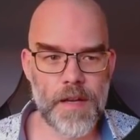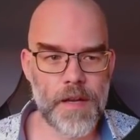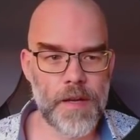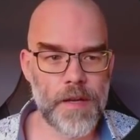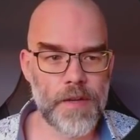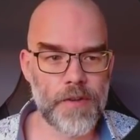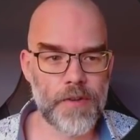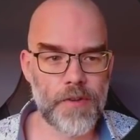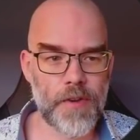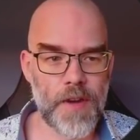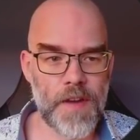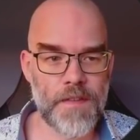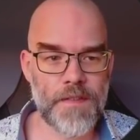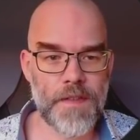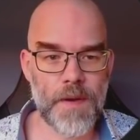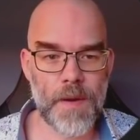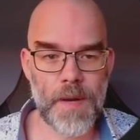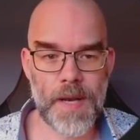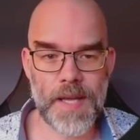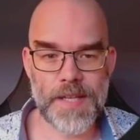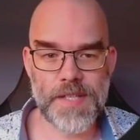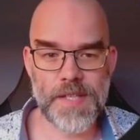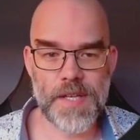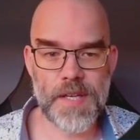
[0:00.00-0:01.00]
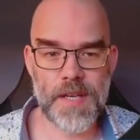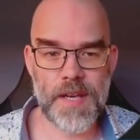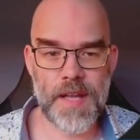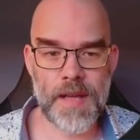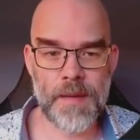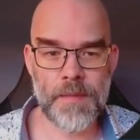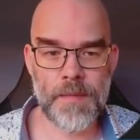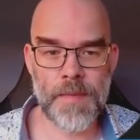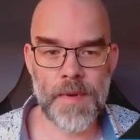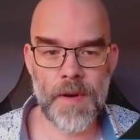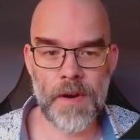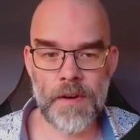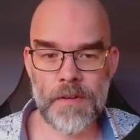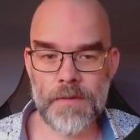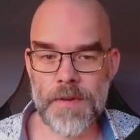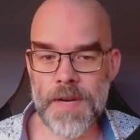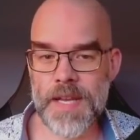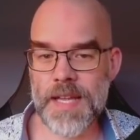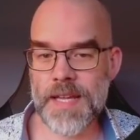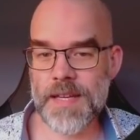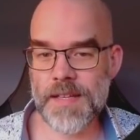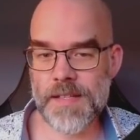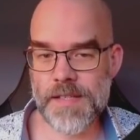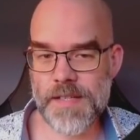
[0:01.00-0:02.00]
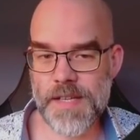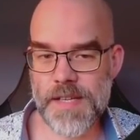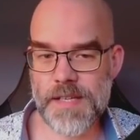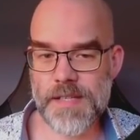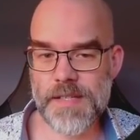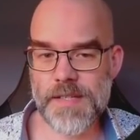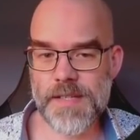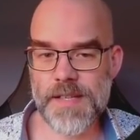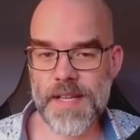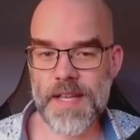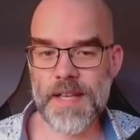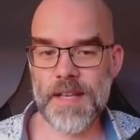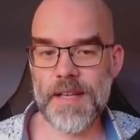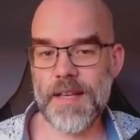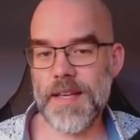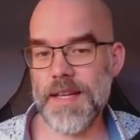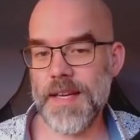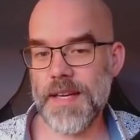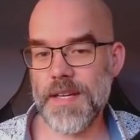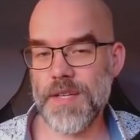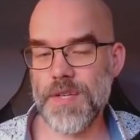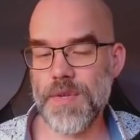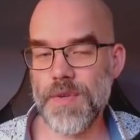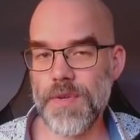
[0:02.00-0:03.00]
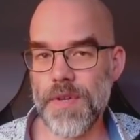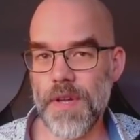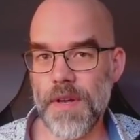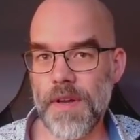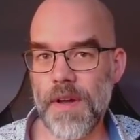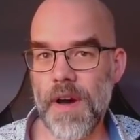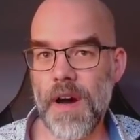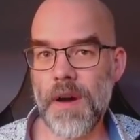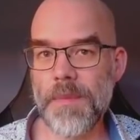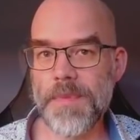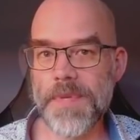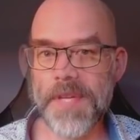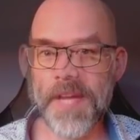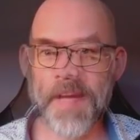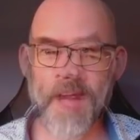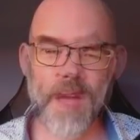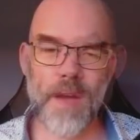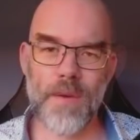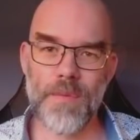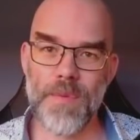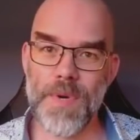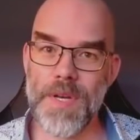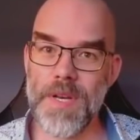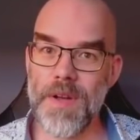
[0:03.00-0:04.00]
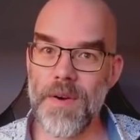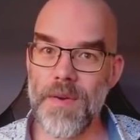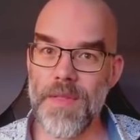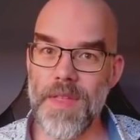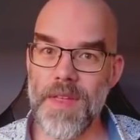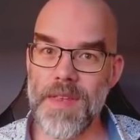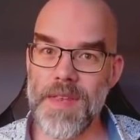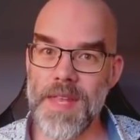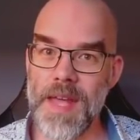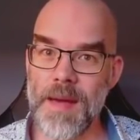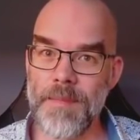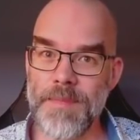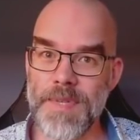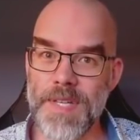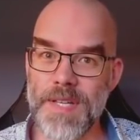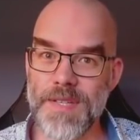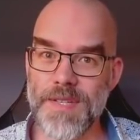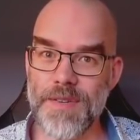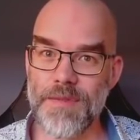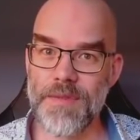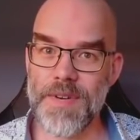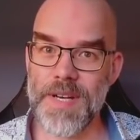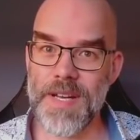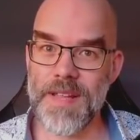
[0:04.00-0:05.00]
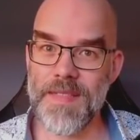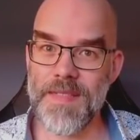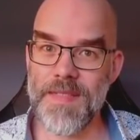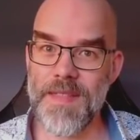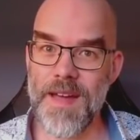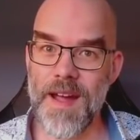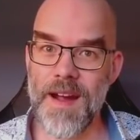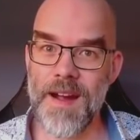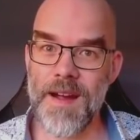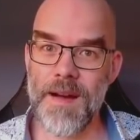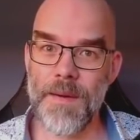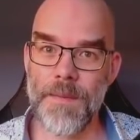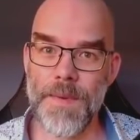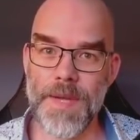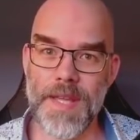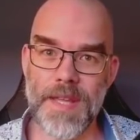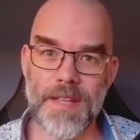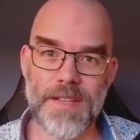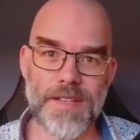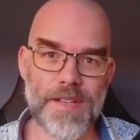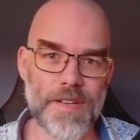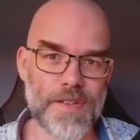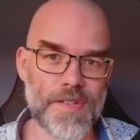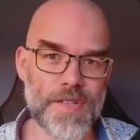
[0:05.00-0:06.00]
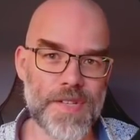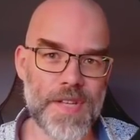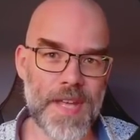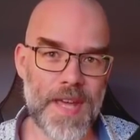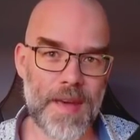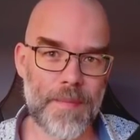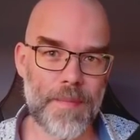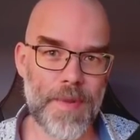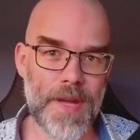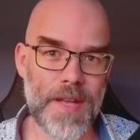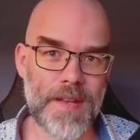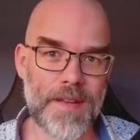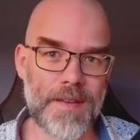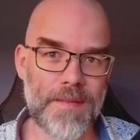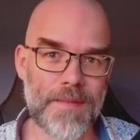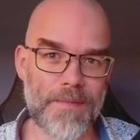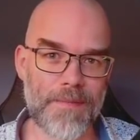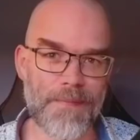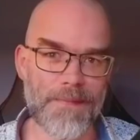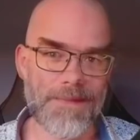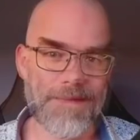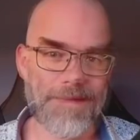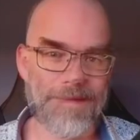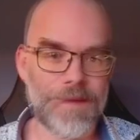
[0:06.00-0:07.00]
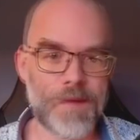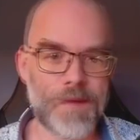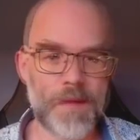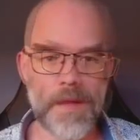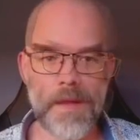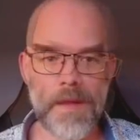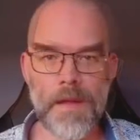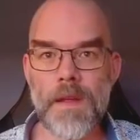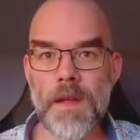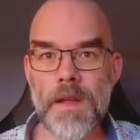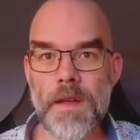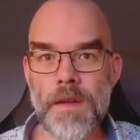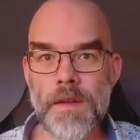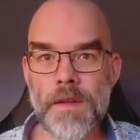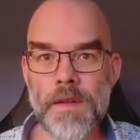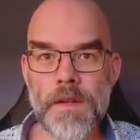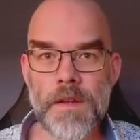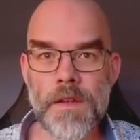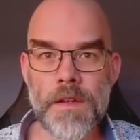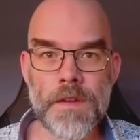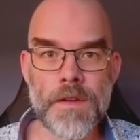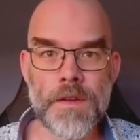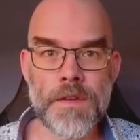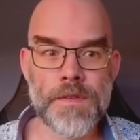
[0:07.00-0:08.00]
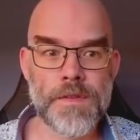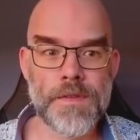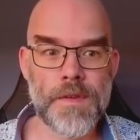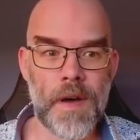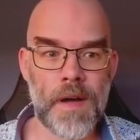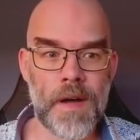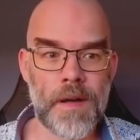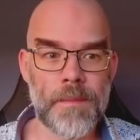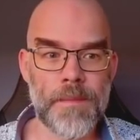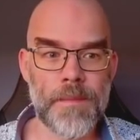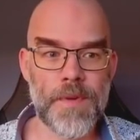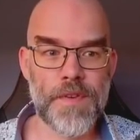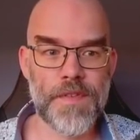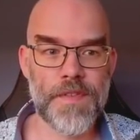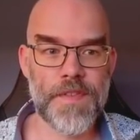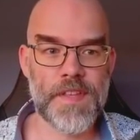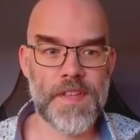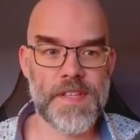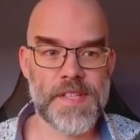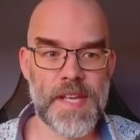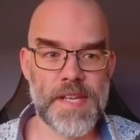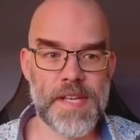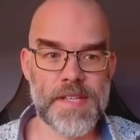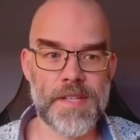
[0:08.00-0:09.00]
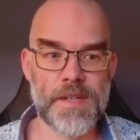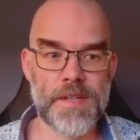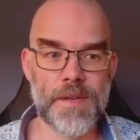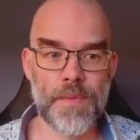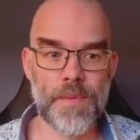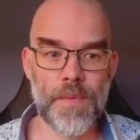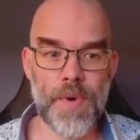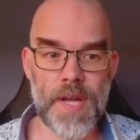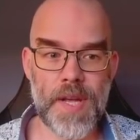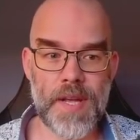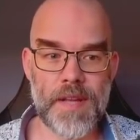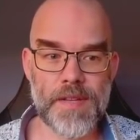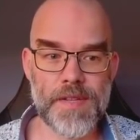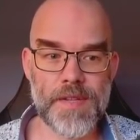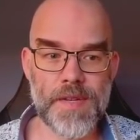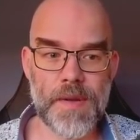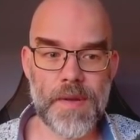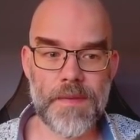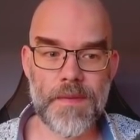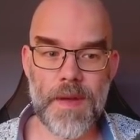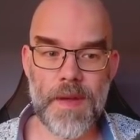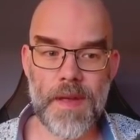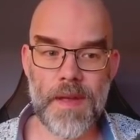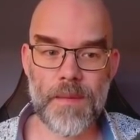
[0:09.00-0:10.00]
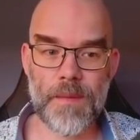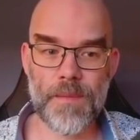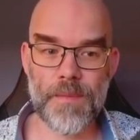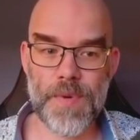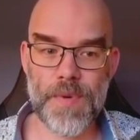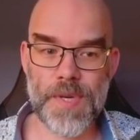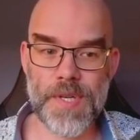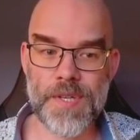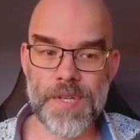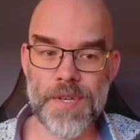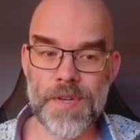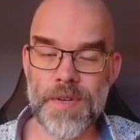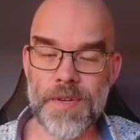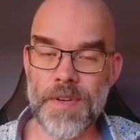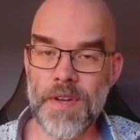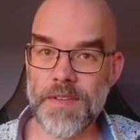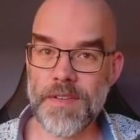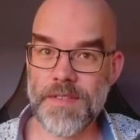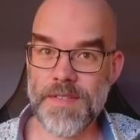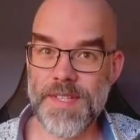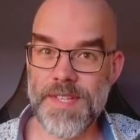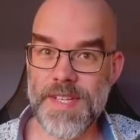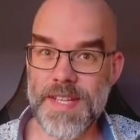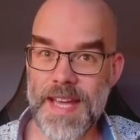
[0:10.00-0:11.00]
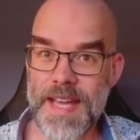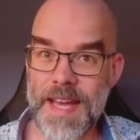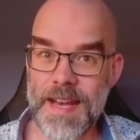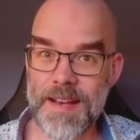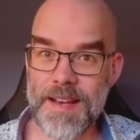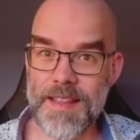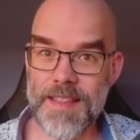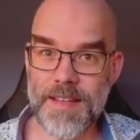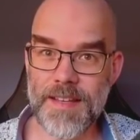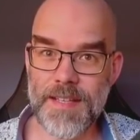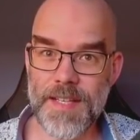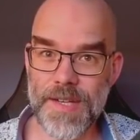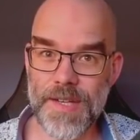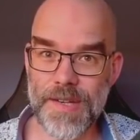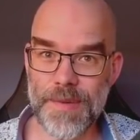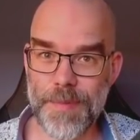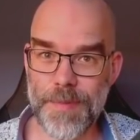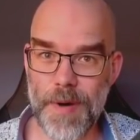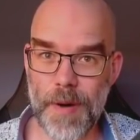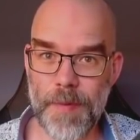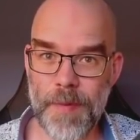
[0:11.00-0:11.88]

So if the collection name already exists in link2.objects, we know that the empty is already there and we can just skip it. So I'll move this asset away, so we should not see anything new pop